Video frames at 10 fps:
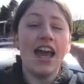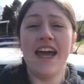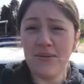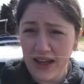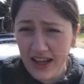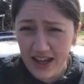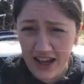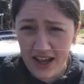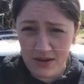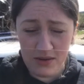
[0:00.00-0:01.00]
Anyway,
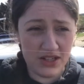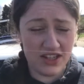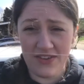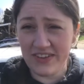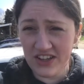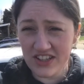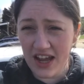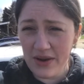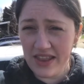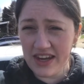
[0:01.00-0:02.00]
we're just having lunch
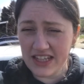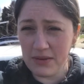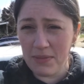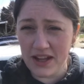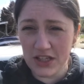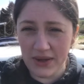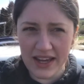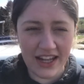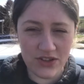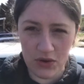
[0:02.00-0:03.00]
now, and then it's going to be back to it.
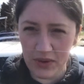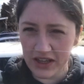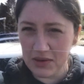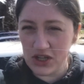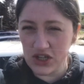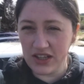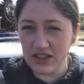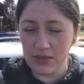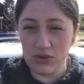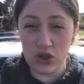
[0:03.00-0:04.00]
And later on, we're going to be shooting
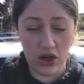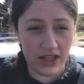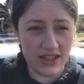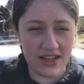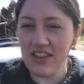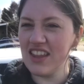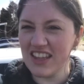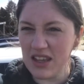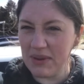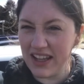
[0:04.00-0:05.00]
some shotguns, and I think
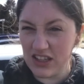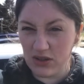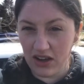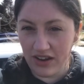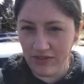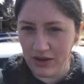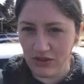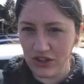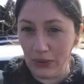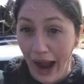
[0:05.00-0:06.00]
they said we get to use live
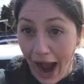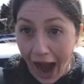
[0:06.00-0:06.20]
rounds. So.